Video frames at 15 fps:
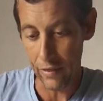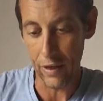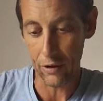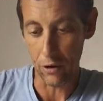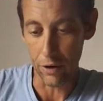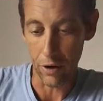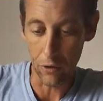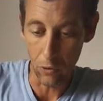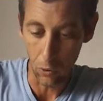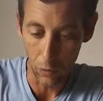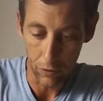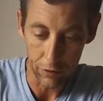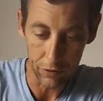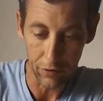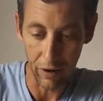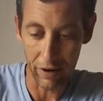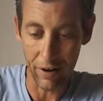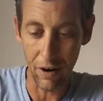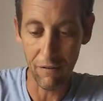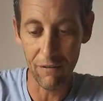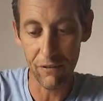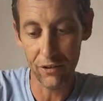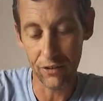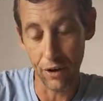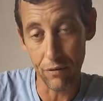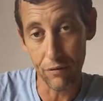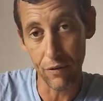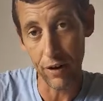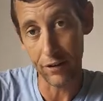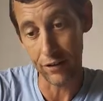that on our northern side, our
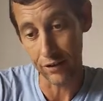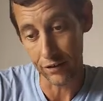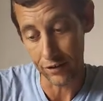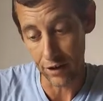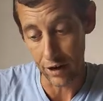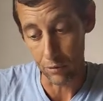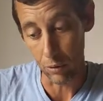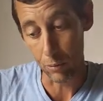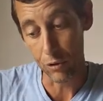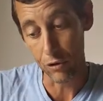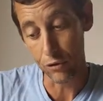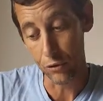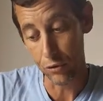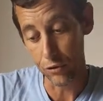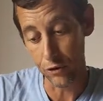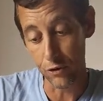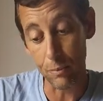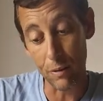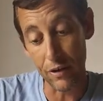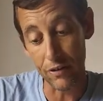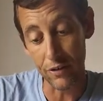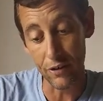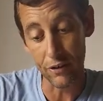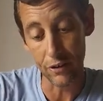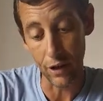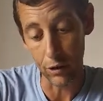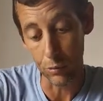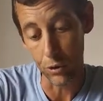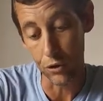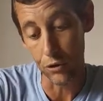sun-facing side, we would choose a species
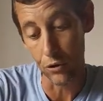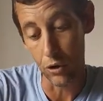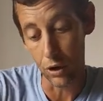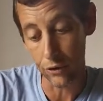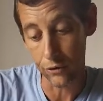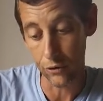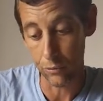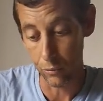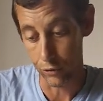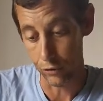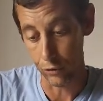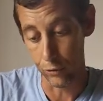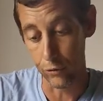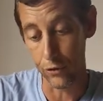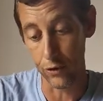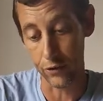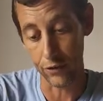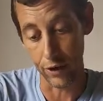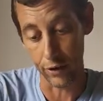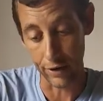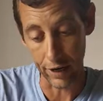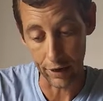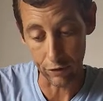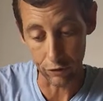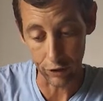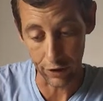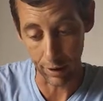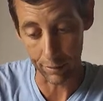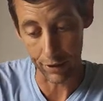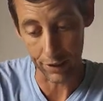that would not reduce the sun energy
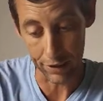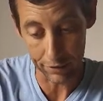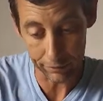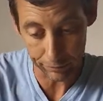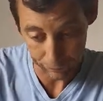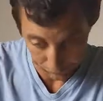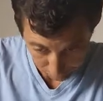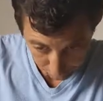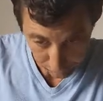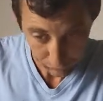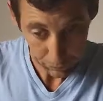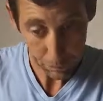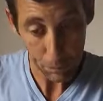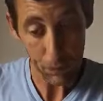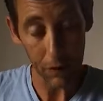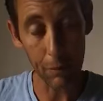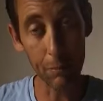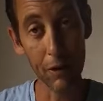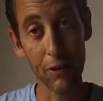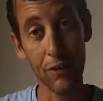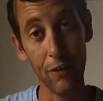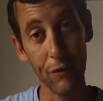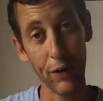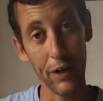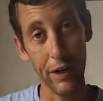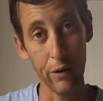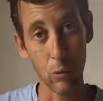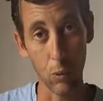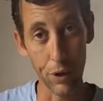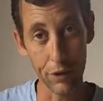coming in. Specifically
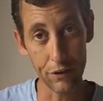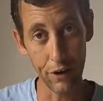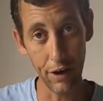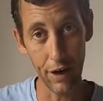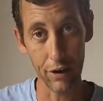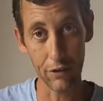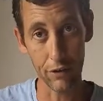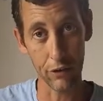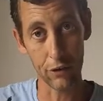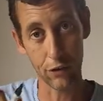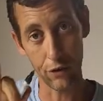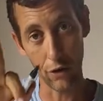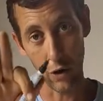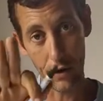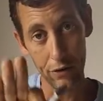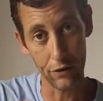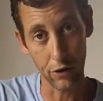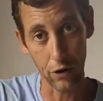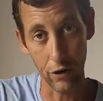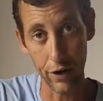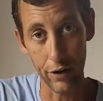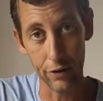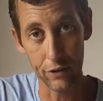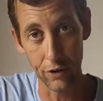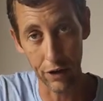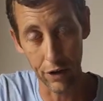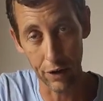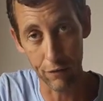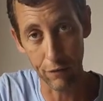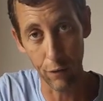in winter, as the sun degree is sitting
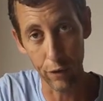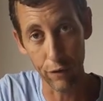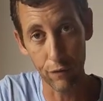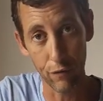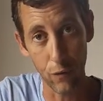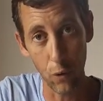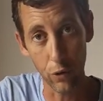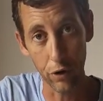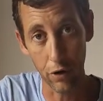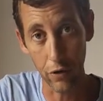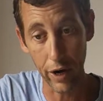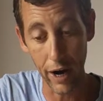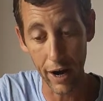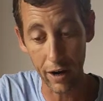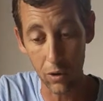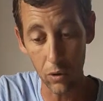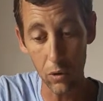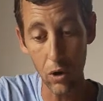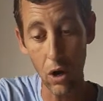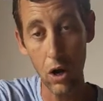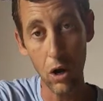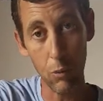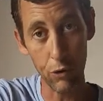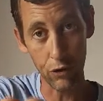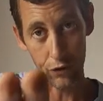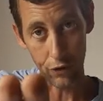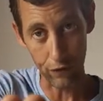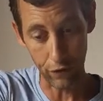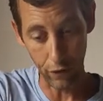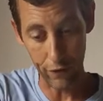at a 44-degree angle, which is a
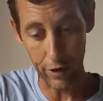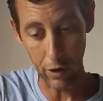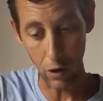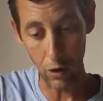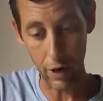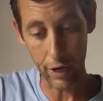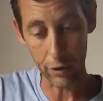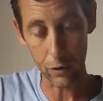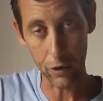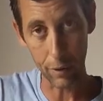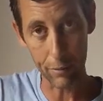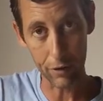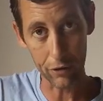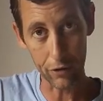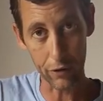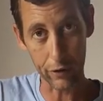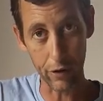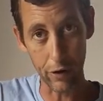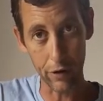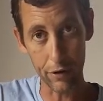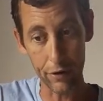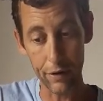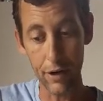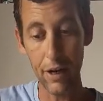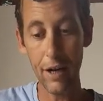very low angle coming into the garden.